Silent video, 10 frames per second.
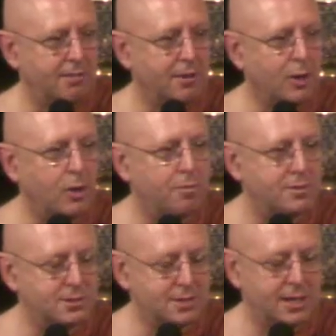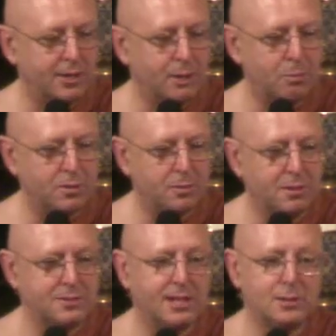and I often say that word
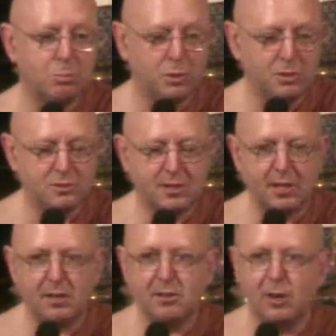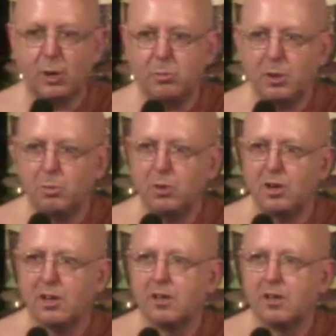because that's what you say at home and at work.